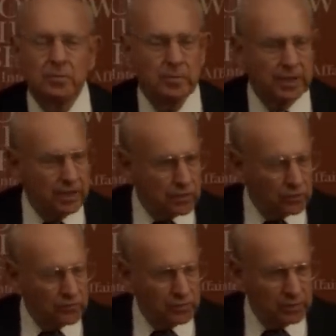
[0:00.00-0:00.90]
but
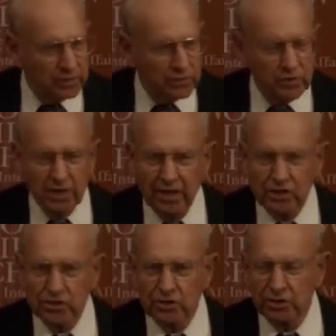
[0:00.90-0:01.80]
under full
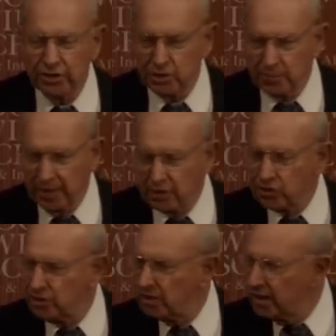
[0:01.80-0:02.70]
international
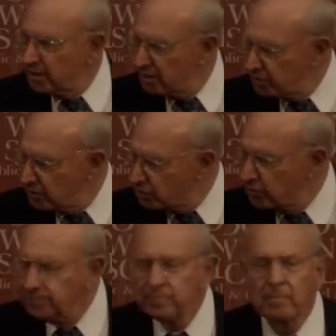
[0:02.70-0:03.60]
inspection and in
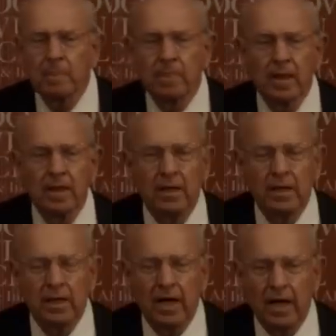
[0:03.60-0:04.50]
addition
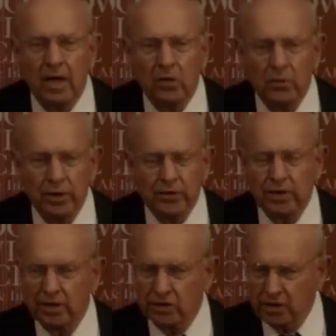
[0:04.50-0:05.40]
uh,
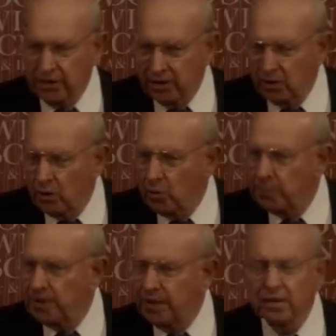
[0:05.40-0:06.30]
with a clear
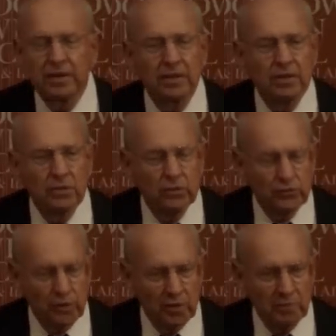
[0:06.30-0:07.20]
opening
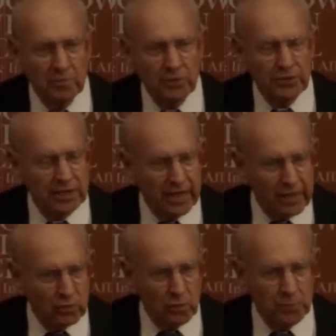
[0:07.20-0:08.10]
for
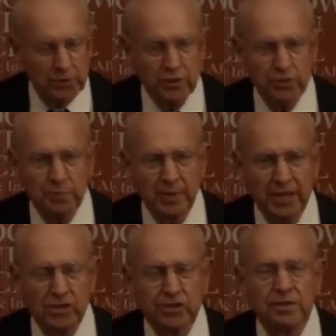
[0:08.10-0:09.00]
multilateral
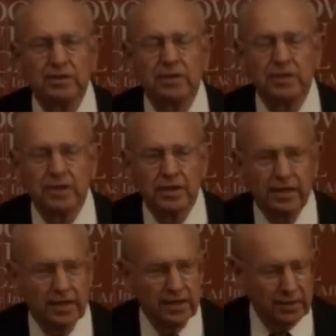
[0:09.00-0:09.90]
participation
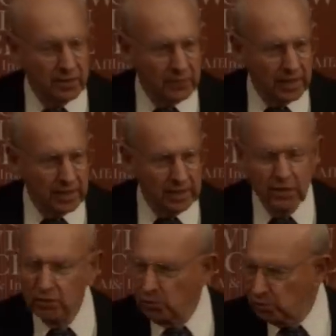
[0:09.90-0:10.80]
in the
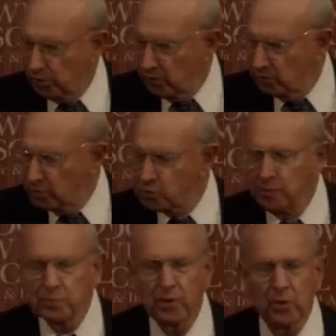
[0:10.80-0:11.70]
Iranian nuclear
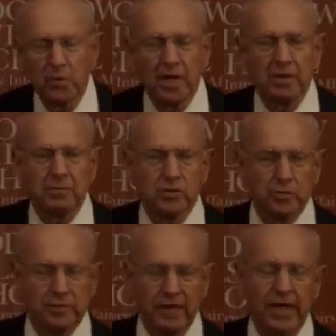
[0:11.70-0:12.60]
enrichment program to
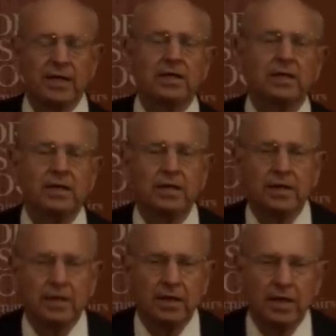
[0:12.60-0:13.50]
provide
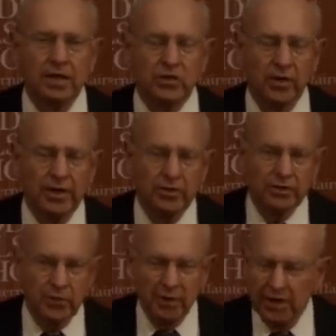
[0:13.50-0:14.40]
a
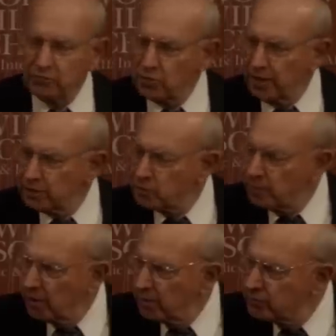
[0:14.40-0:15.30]
greater degree of
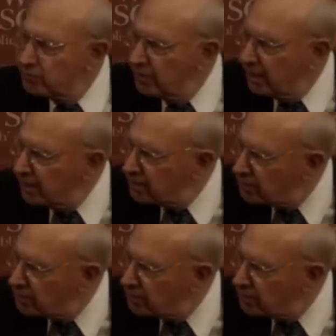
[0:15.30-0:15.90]
transparency. And